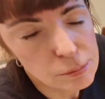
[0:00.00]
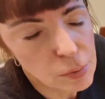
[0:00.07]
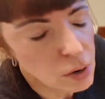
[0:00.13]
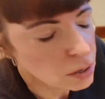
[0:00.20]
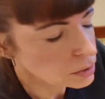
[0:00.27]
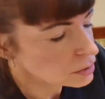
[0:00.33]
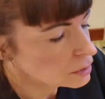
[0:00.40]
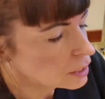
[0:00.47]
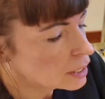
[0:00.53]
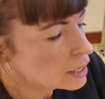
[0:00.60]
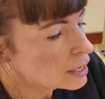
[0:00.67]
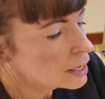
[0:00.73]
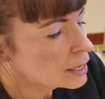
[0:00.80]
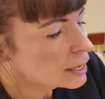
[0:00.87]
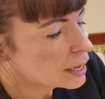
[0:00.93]
box.
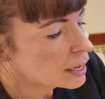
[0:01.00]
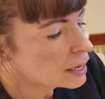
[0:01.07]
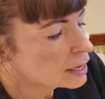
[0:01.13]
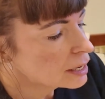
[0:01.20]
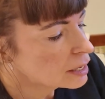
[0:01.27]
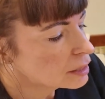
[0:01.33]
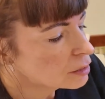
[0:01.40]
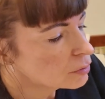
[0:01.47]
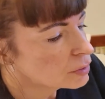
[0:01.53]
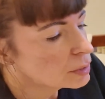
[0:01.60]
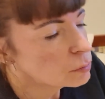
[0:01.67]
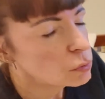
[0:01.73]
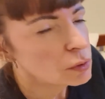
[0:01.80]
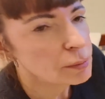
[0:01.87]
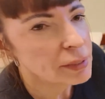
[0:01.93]
And I thought
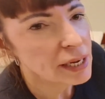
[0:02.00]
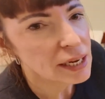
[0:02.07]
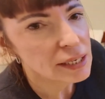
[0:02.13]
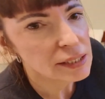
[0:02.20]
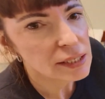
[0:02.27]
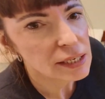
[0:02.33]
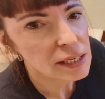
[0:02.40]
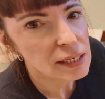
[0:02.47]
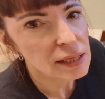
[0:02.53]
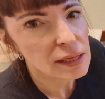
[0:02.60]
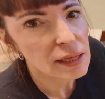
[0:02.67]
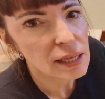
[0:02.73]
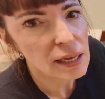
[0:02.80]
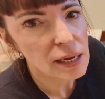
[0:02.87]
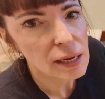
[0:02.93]
it would be handy in
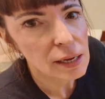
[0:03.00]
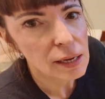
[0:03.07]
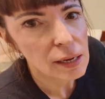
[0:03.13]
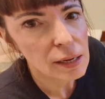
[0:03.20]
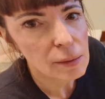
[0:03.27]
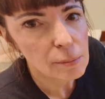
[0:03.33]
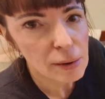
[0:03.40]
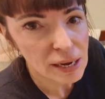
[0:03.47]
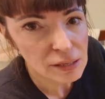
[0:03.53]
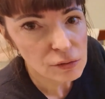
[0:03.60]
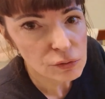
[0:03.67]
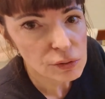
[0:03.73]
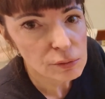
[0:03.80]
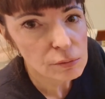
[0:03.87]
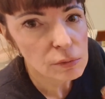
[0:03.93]
the
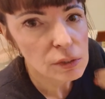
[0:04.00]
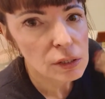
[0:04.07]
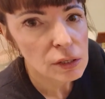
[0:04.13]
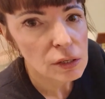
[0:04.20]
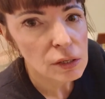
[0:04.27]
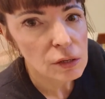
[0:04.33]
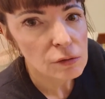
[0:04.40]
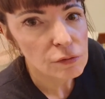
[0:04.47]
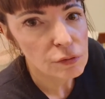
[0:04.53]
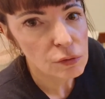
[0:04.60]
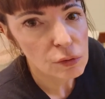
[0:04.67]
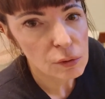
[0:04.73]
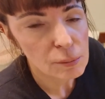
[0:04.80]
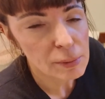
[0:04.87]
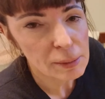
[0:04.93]
bathroom
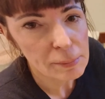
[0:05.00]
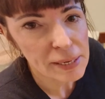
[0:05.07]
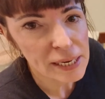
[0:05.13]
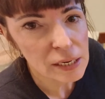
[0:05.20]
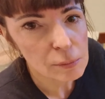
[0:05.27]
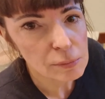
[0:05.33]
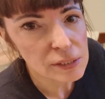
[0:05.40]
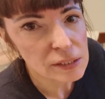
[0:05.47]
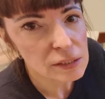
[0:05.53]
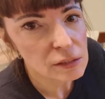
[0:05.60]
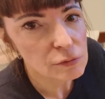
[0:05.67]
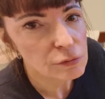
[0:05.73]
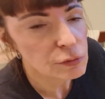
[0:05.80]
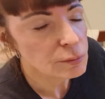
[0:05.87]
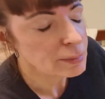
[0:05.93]
for my makeup and
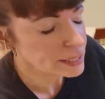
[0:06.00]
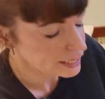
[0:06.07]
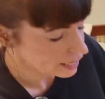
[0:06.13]
stuff for my